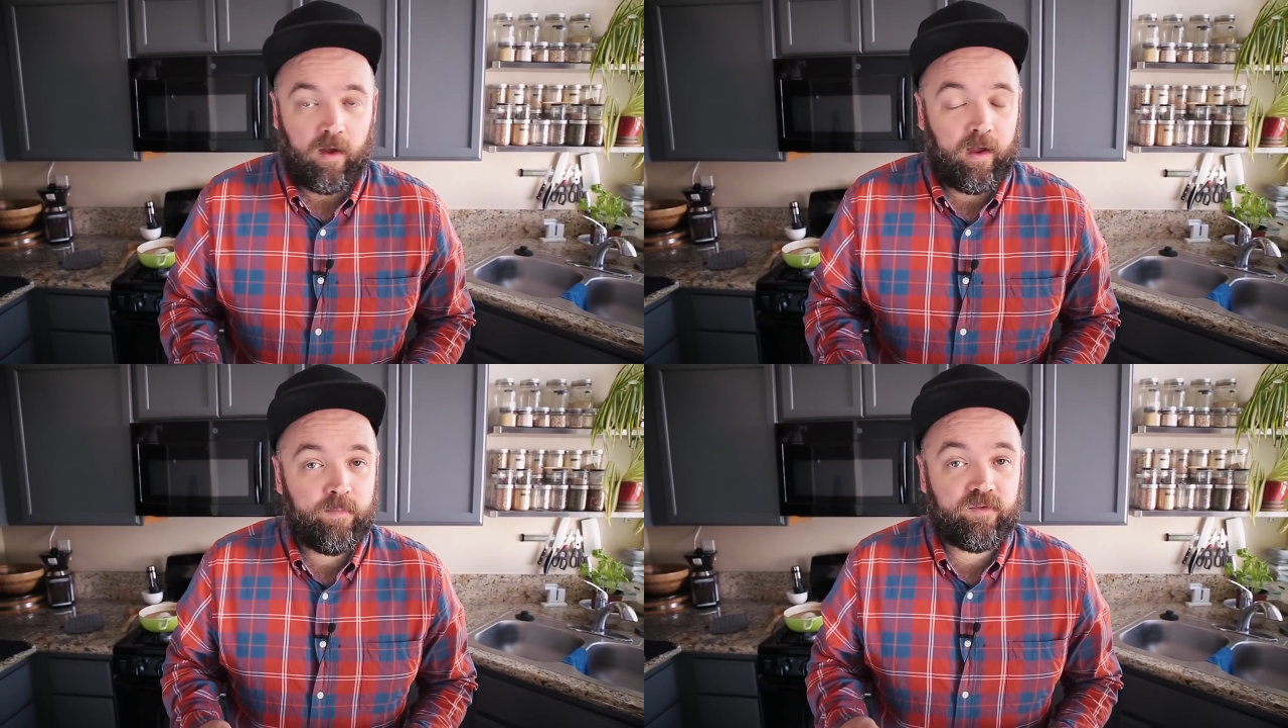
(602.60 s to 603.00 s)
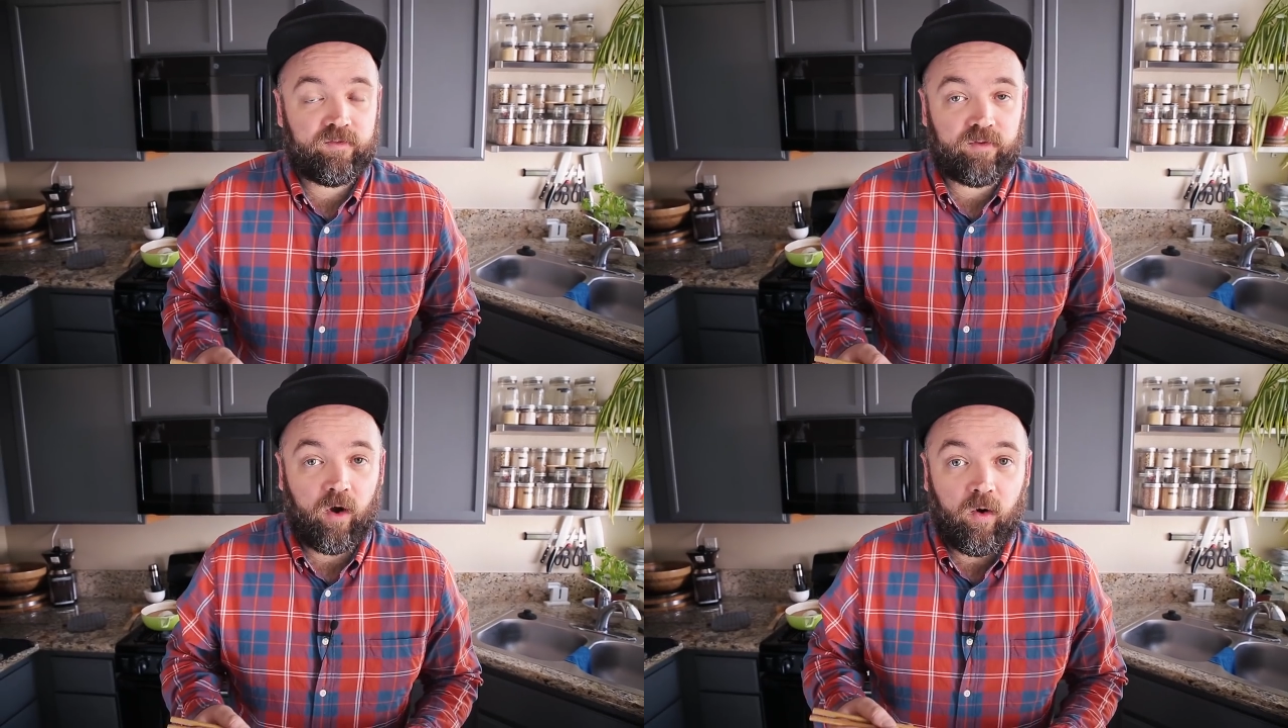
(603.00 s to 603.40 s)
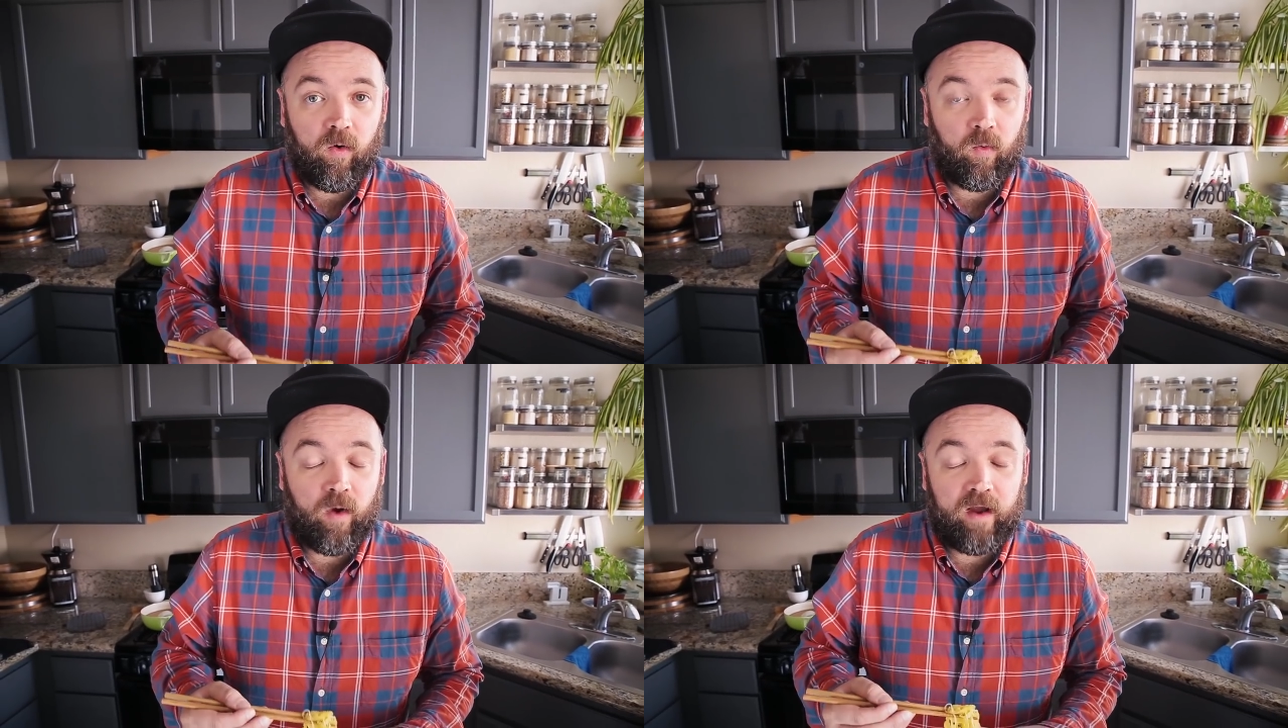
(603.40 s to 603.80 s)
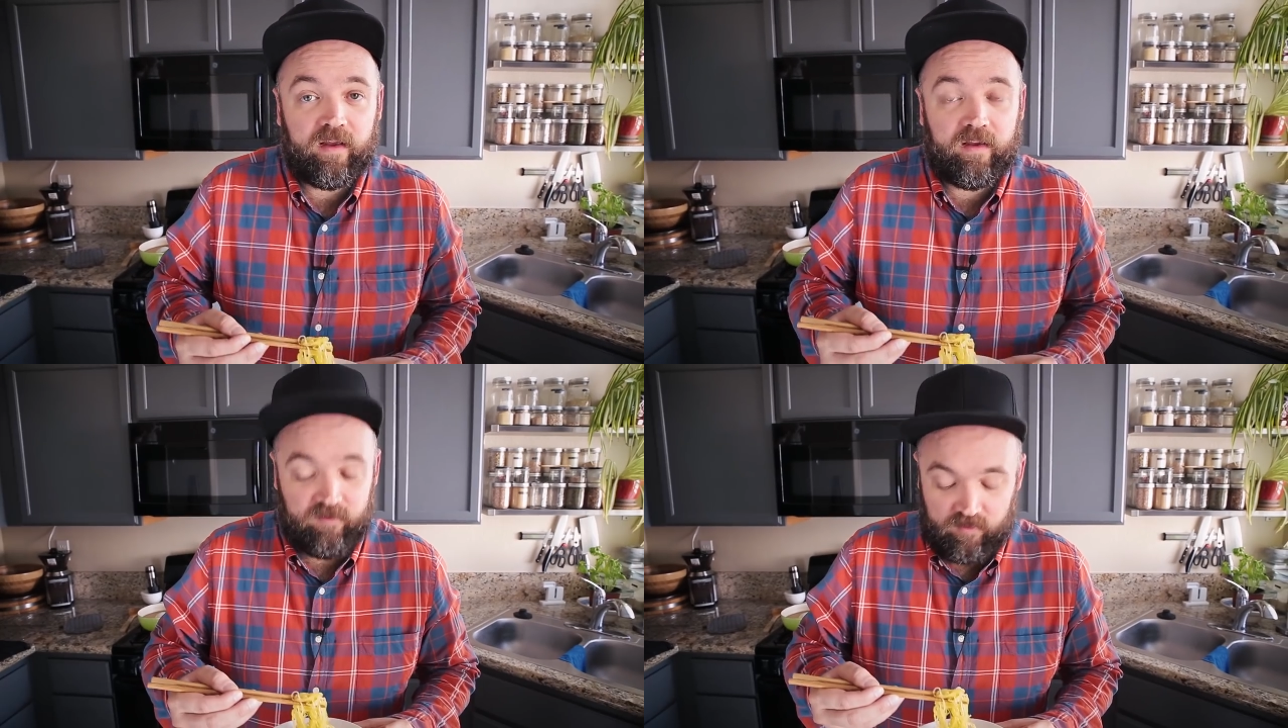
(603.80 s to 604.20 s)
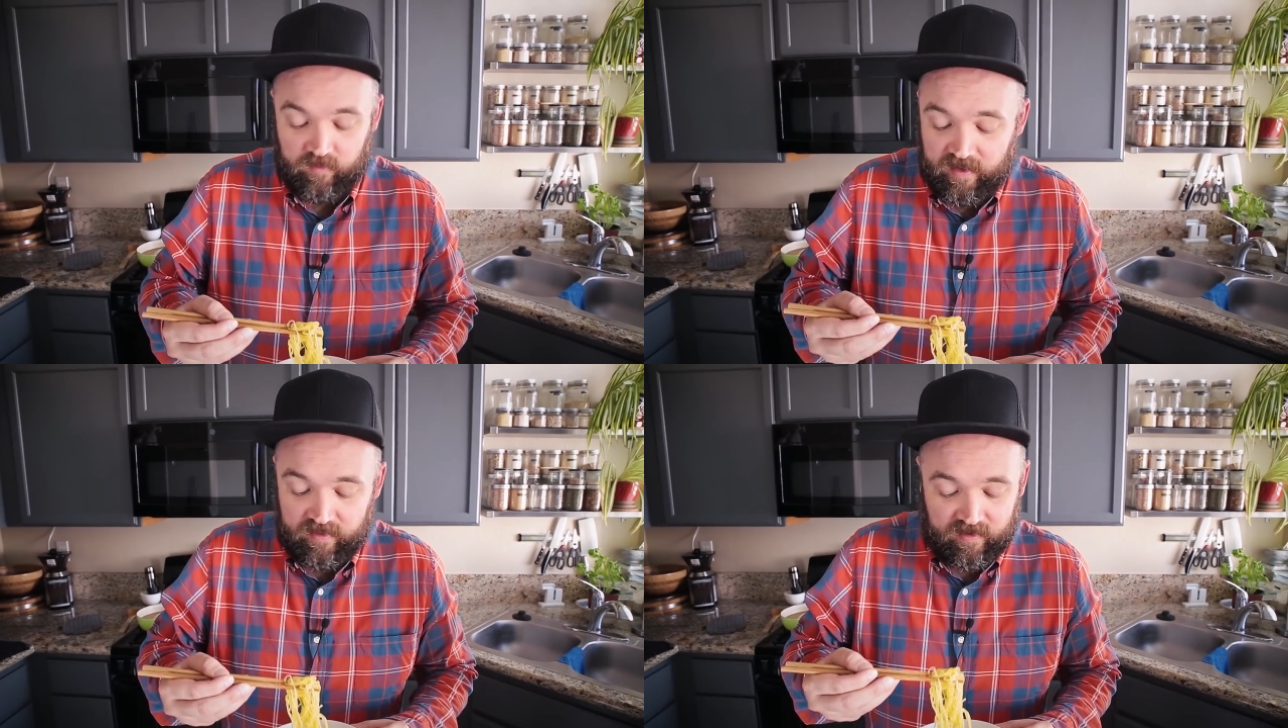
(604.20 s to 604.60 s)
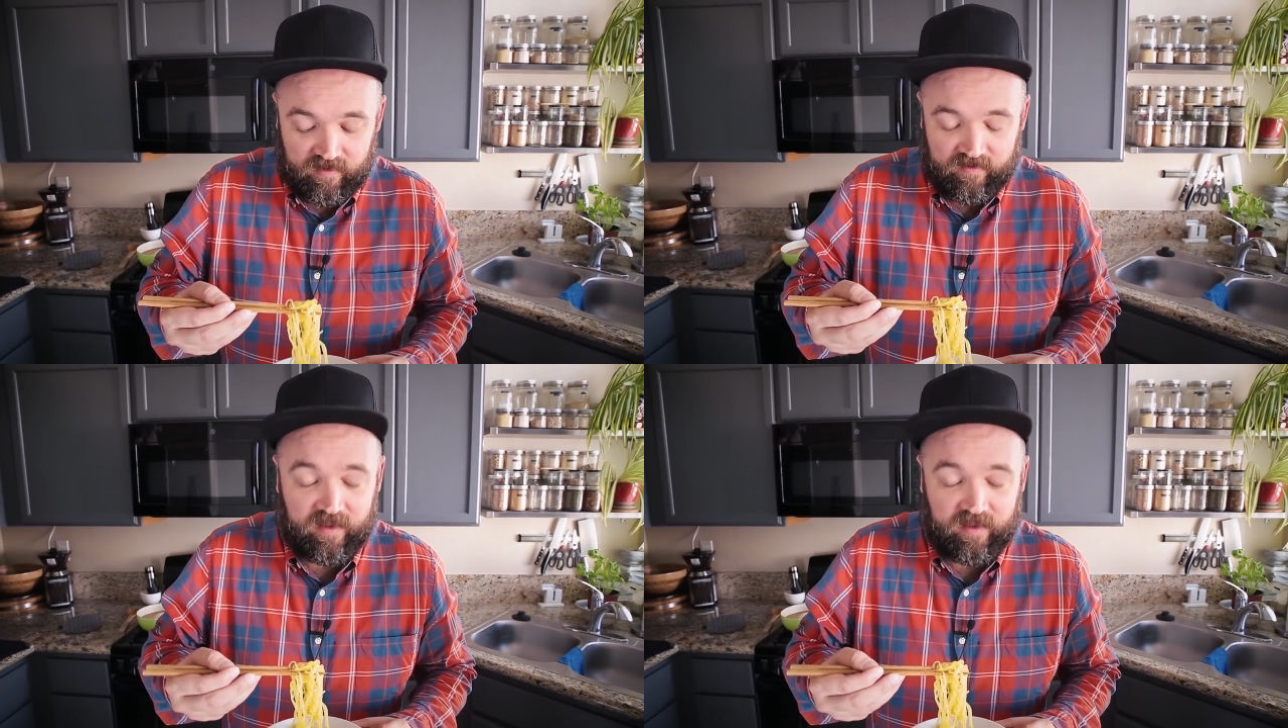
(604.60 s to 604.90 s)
I'm so ready to eat these.